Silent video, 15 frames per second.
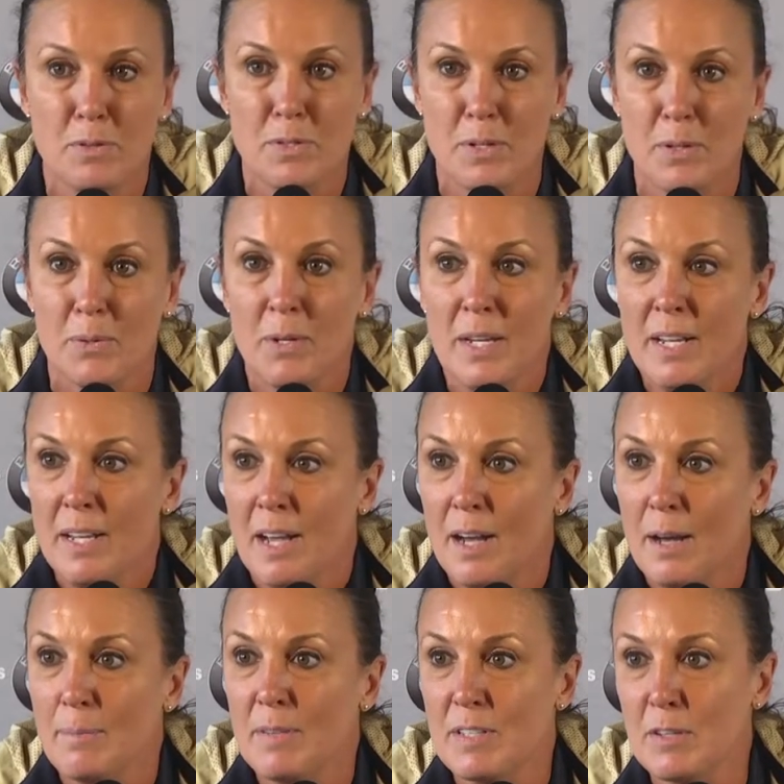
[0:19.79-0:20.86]
So
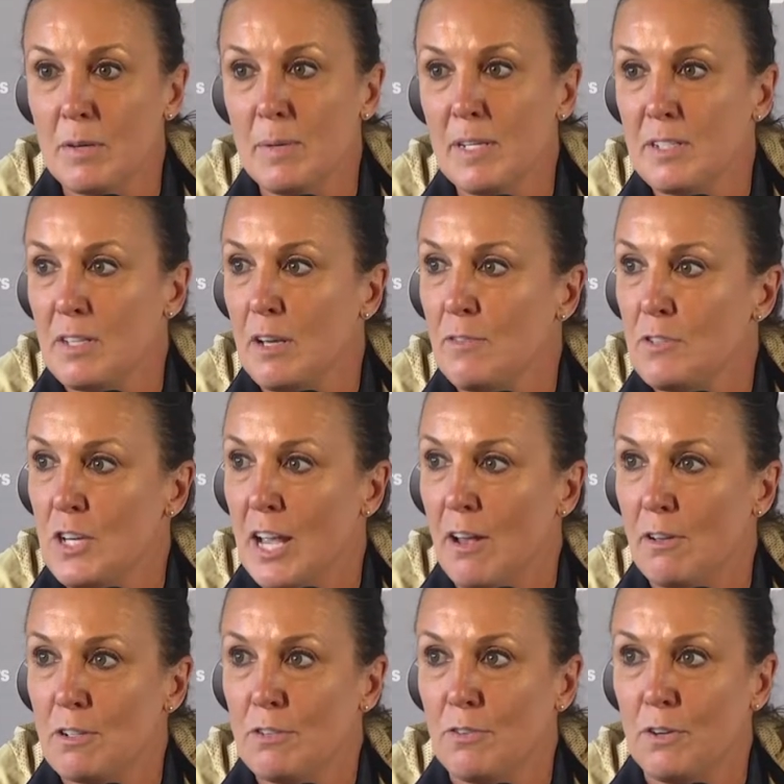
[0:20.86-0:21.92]
it's going to be a tough
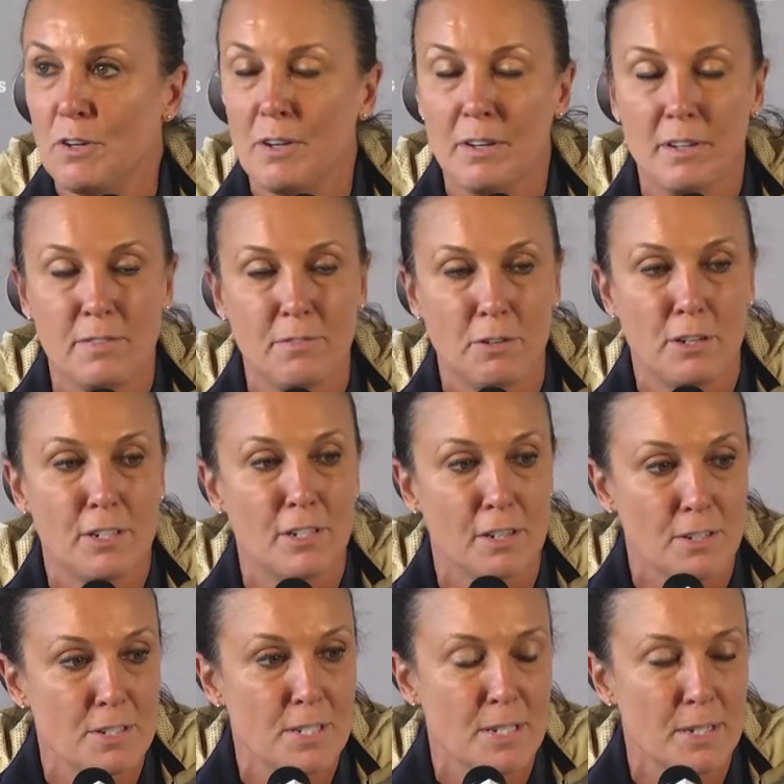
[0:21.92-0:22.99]
challenge for a
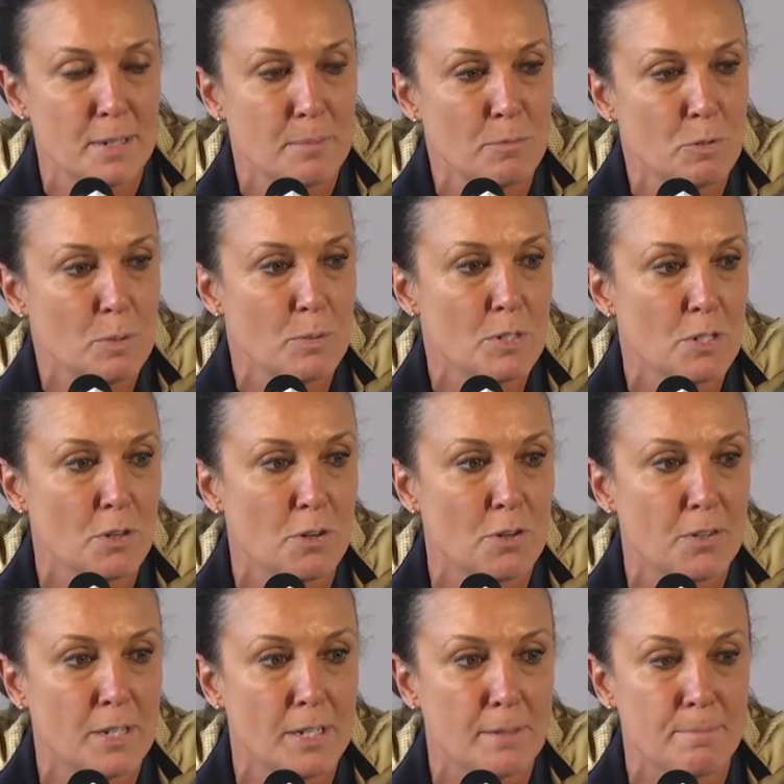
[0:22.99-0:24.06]
young team. We
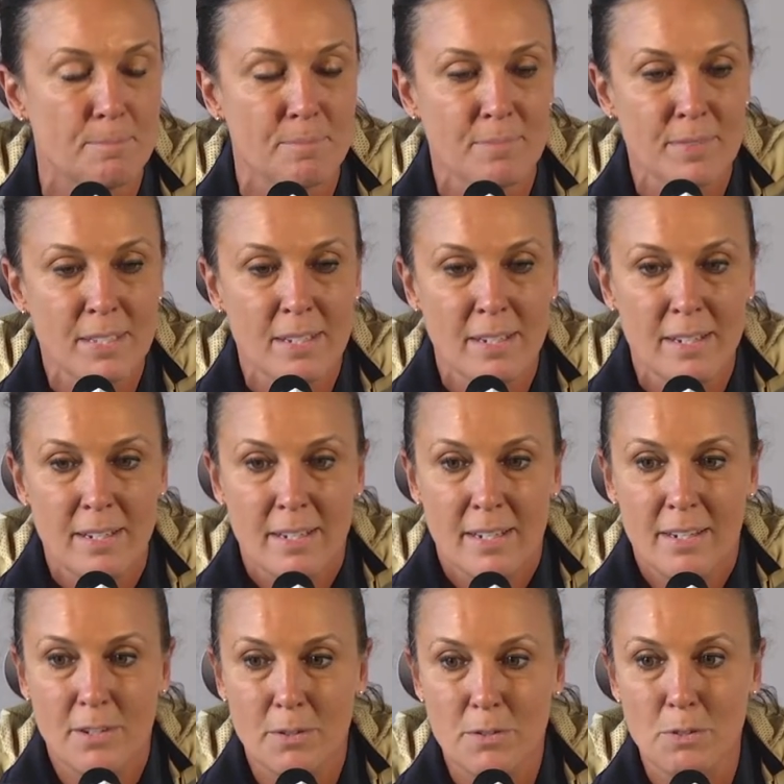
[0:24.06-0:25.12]
return
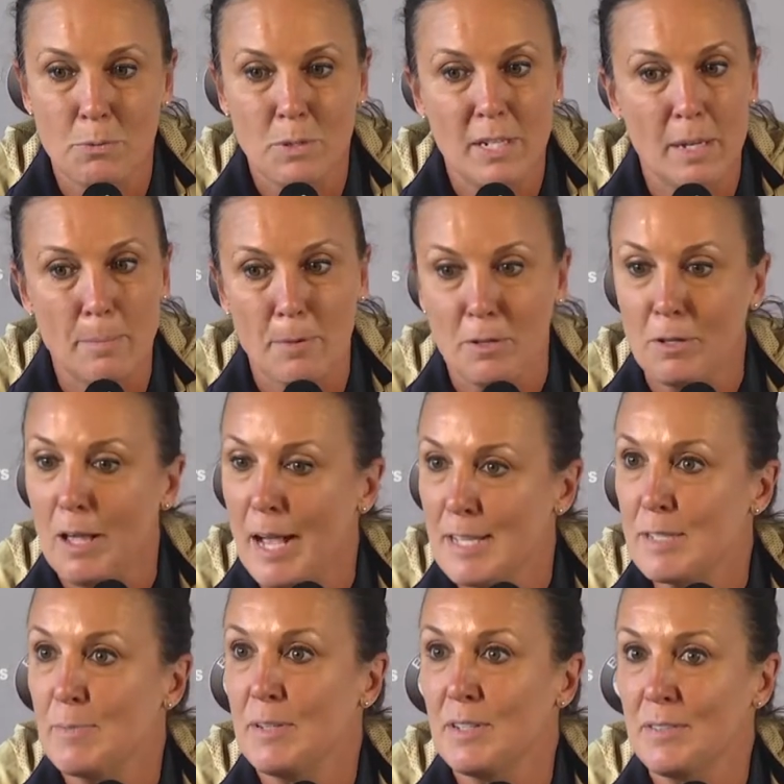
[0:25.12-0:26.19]
three
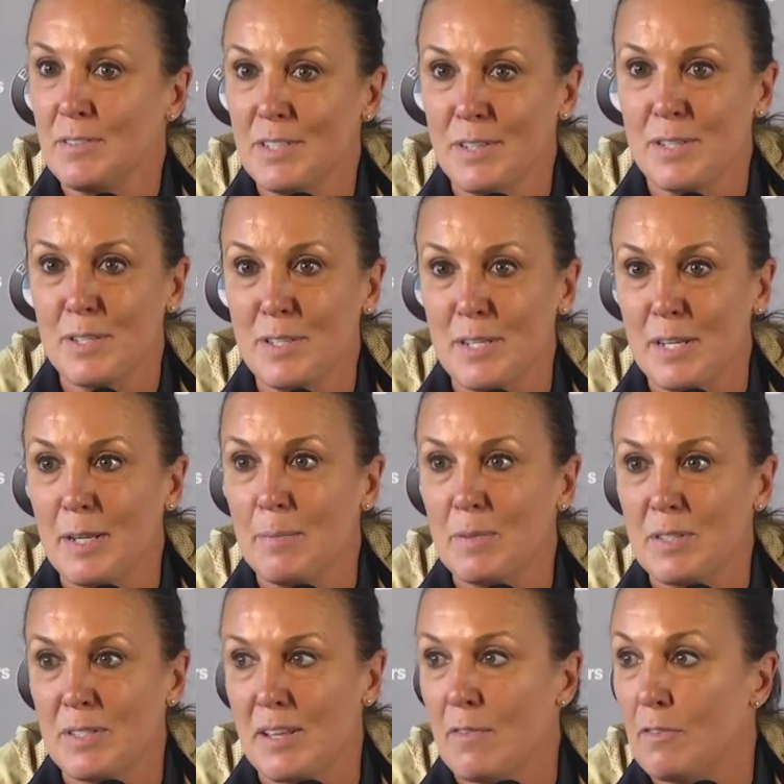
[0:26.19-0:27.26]
upperclassmen to this team
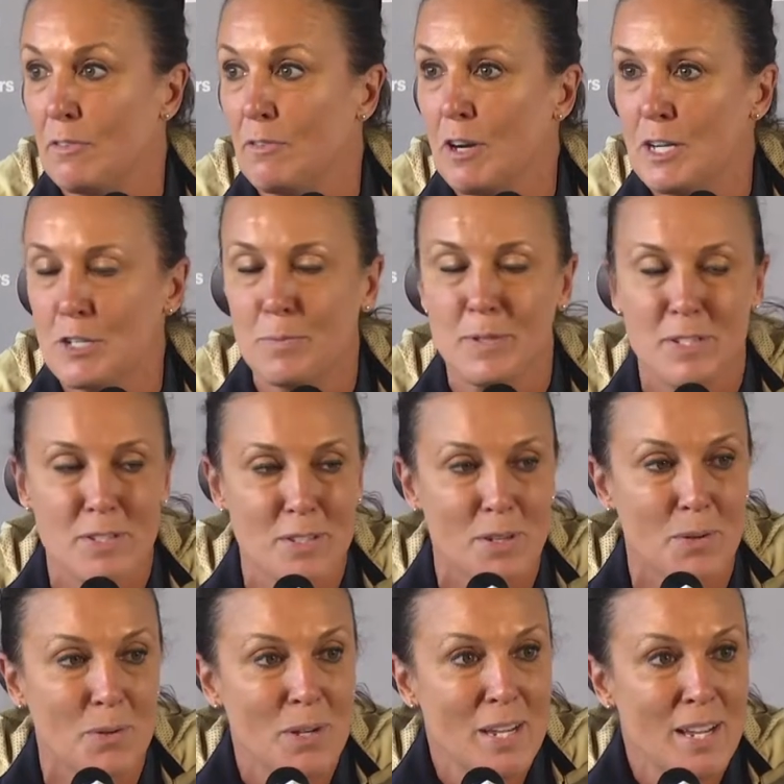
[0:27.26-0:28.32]
and seven freshmen.
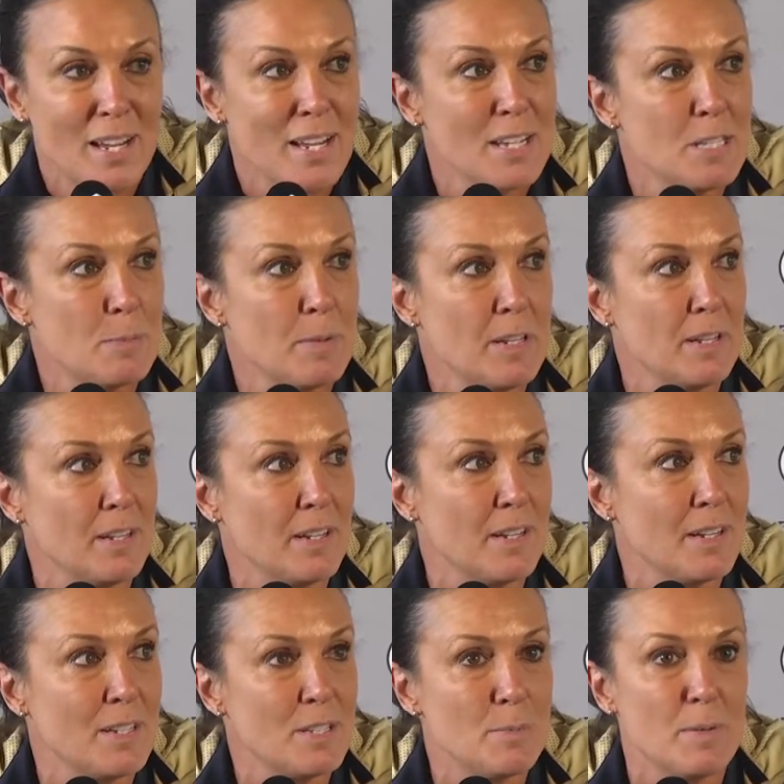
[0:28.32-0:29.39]
So it's been
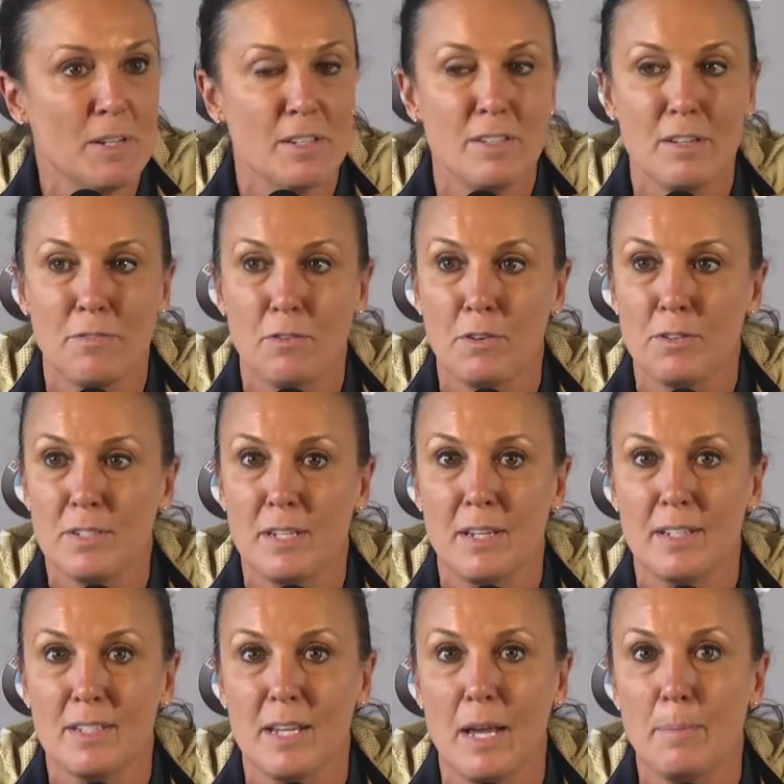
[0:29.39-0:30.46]
a different
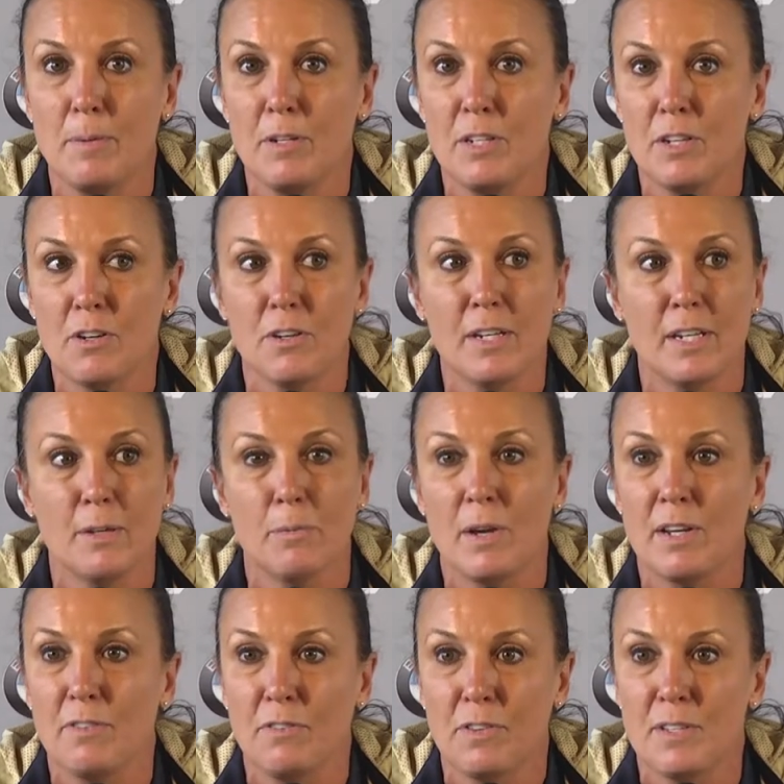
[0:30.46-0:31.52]
type of year getting
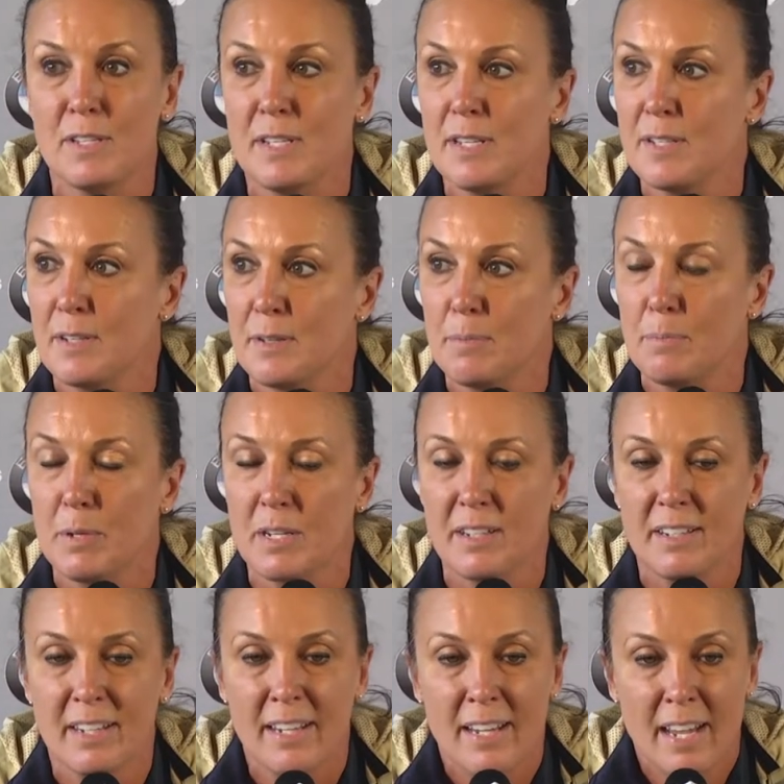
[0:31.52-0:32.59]
ready for the season.
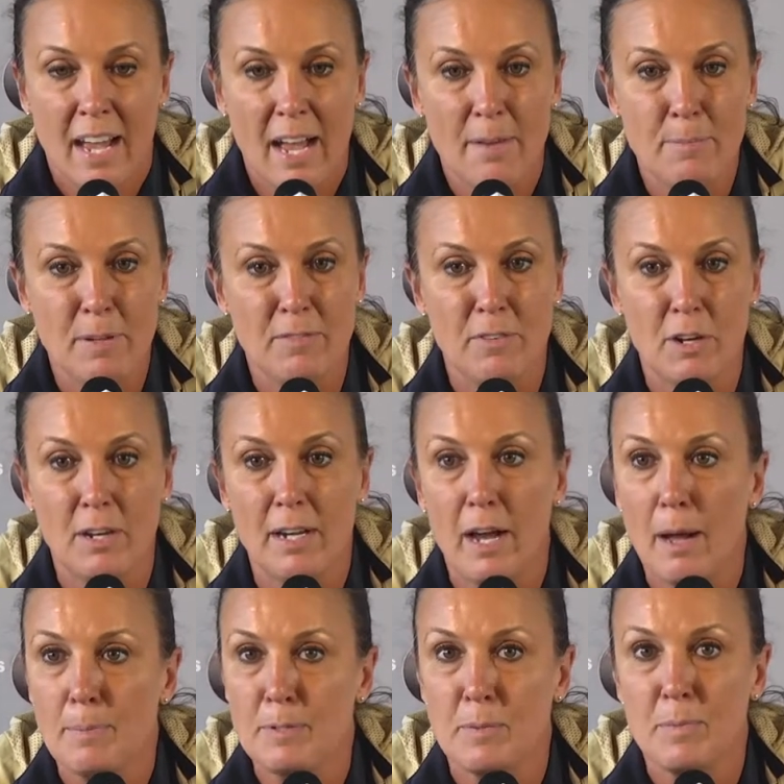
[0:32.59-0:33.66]
But I've been very
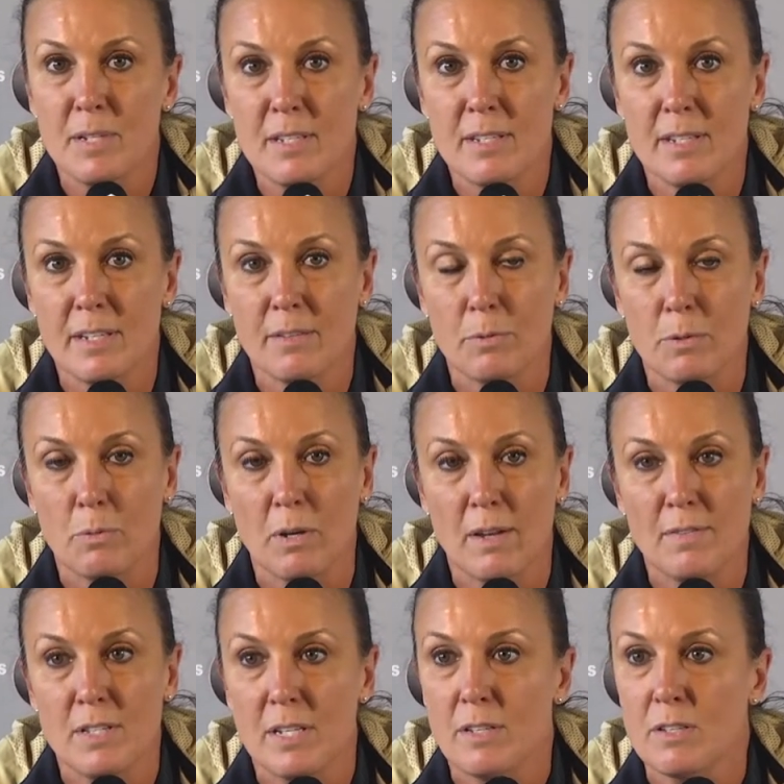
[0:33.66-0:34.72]
optimistic with what
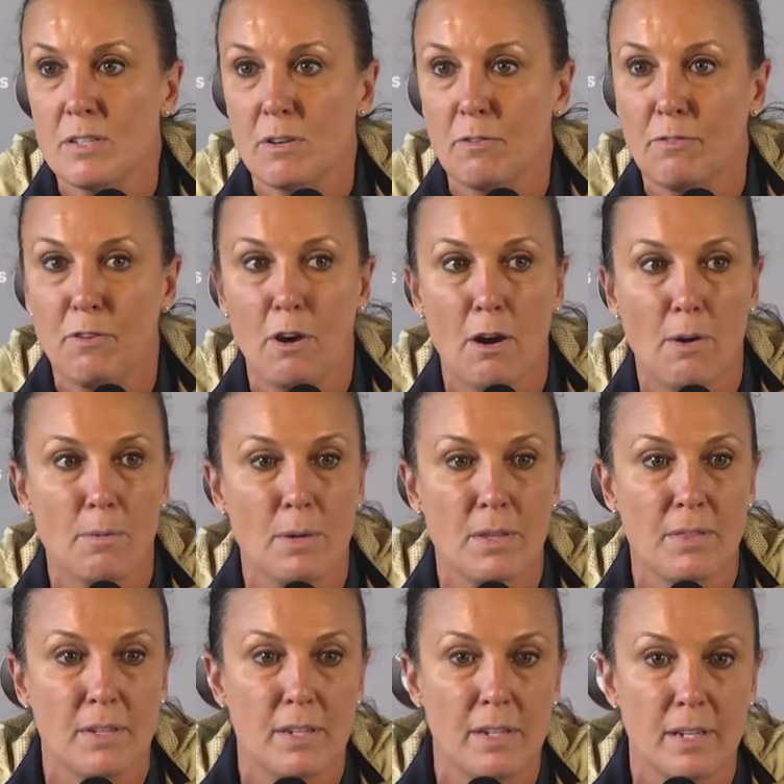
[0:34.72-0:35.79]
I've seen so far
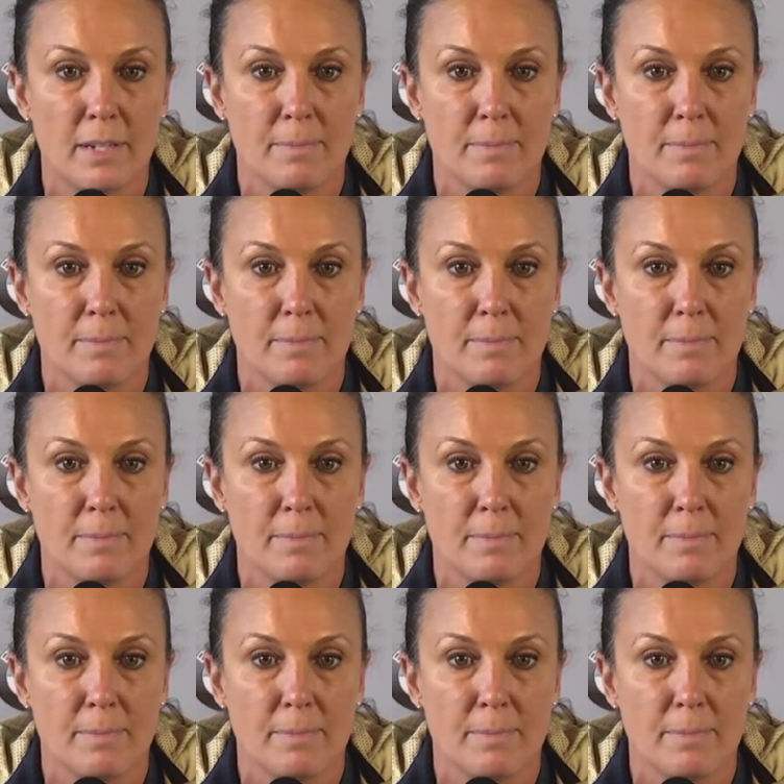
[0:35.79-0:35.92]
with the